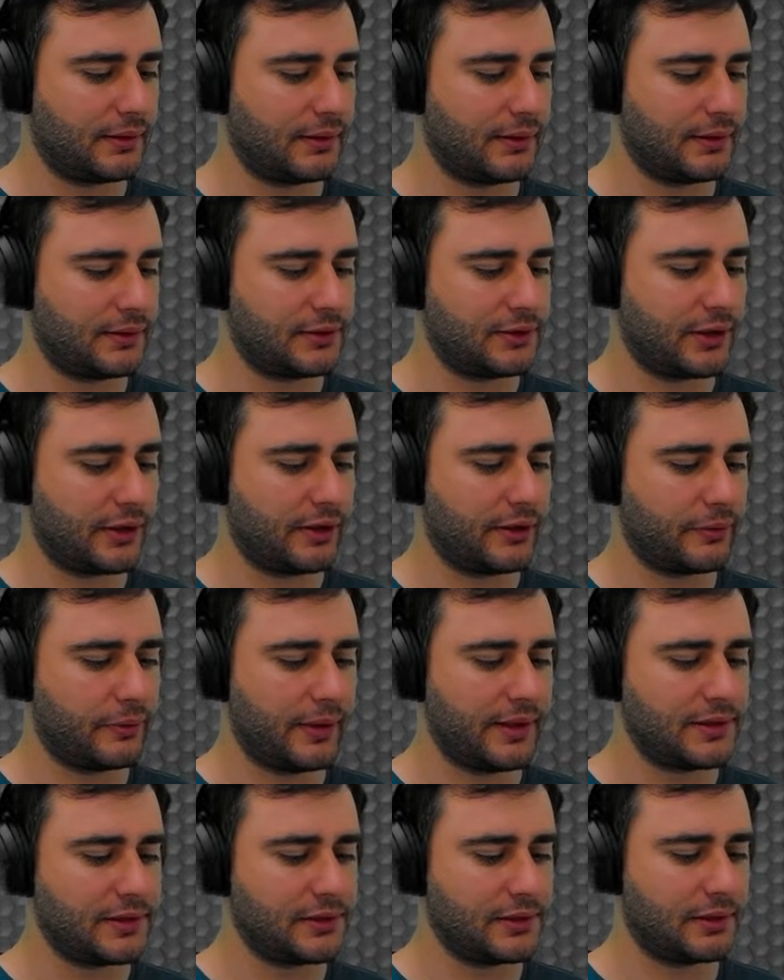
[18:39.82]
the
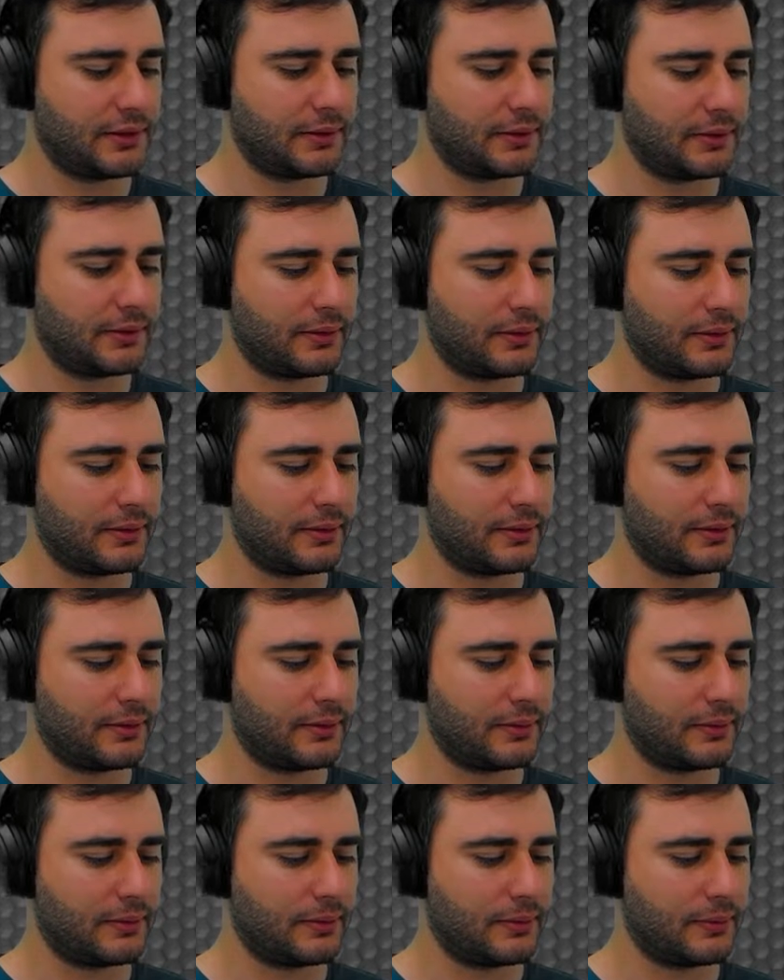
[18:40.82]
generation
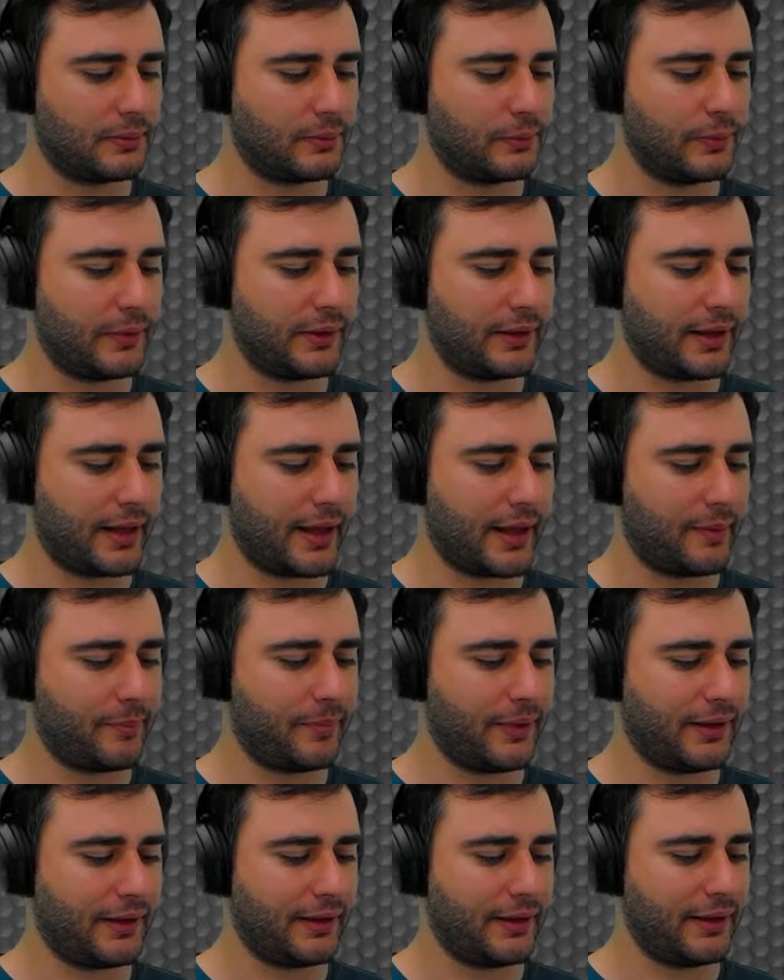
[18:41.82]
will
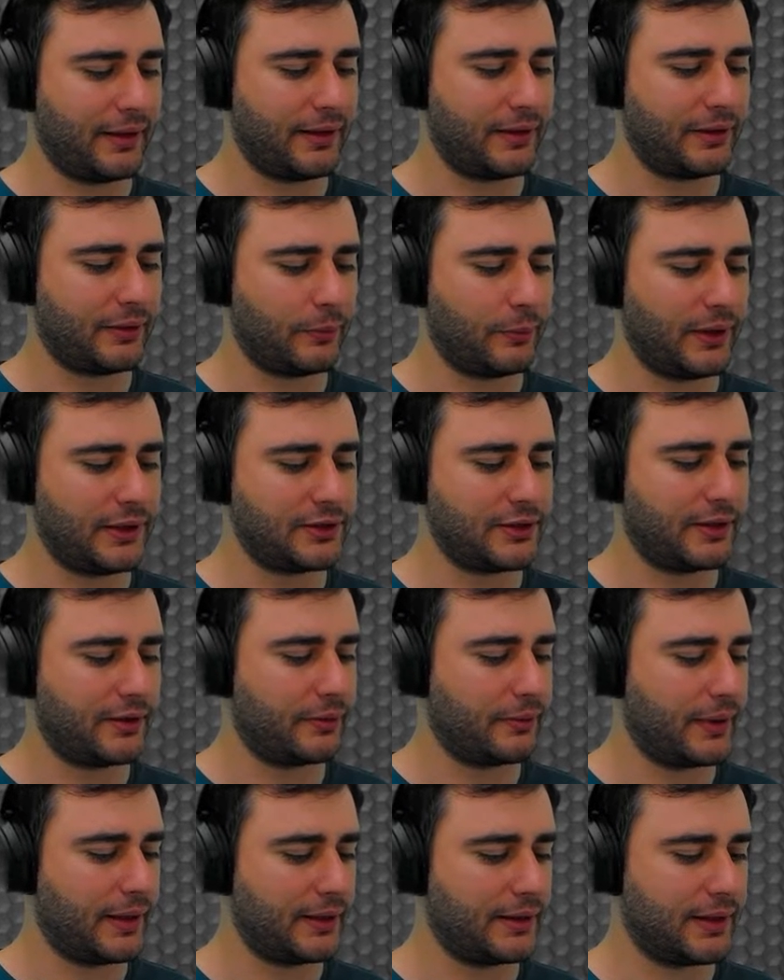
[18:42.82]
happen here. We
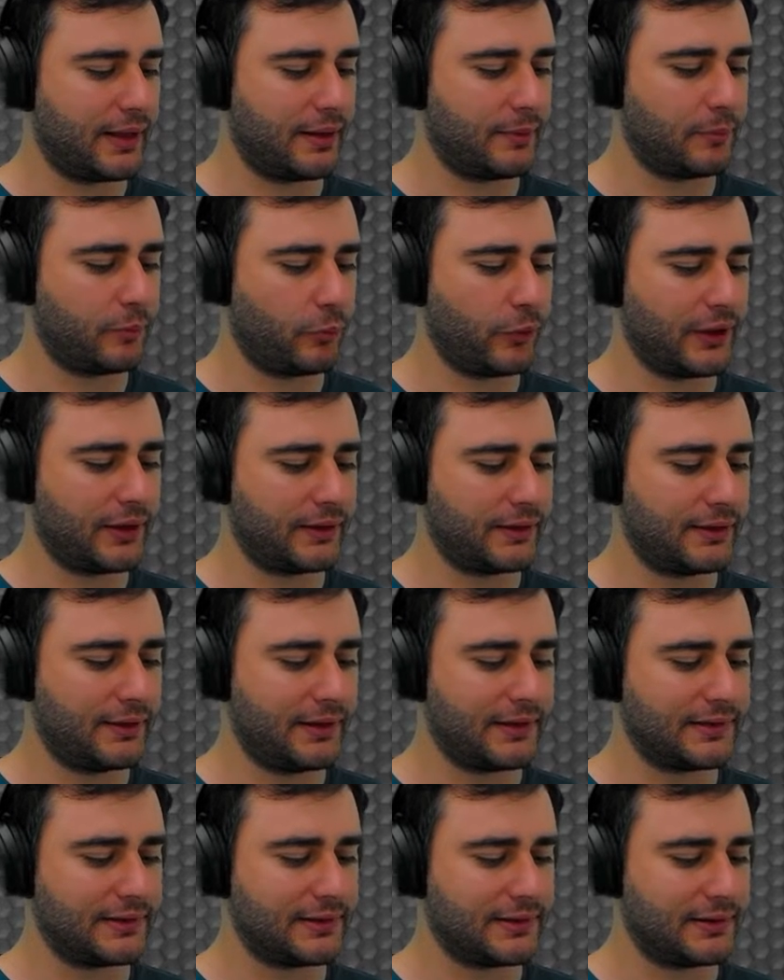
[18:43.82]
generate them with
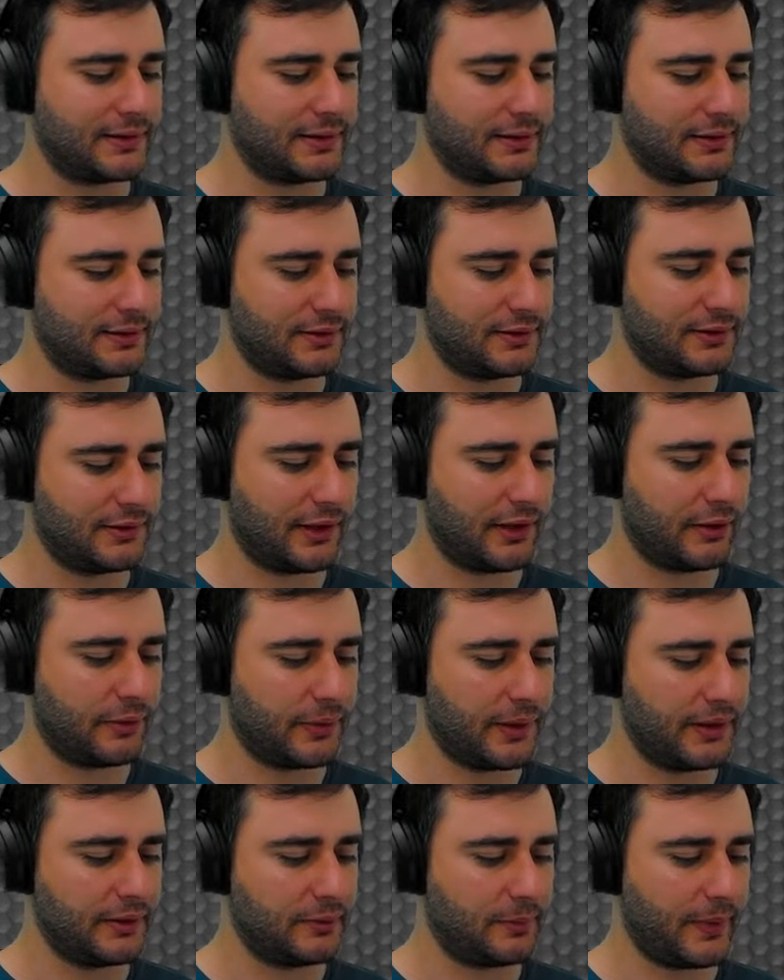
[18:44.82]
this
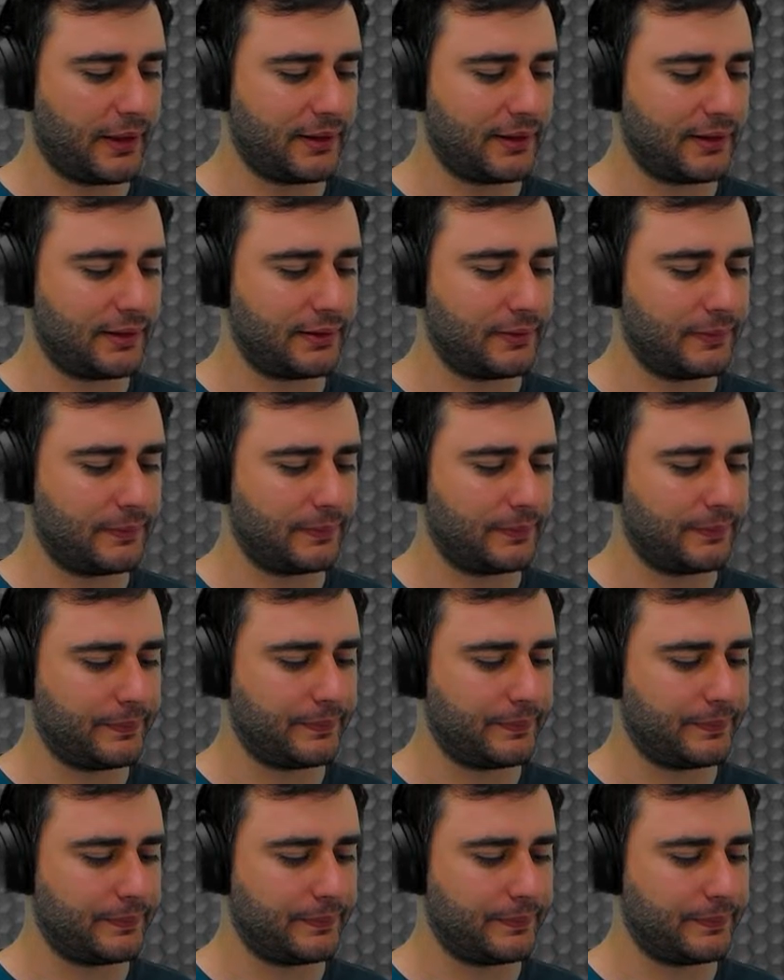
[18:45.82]
generate method.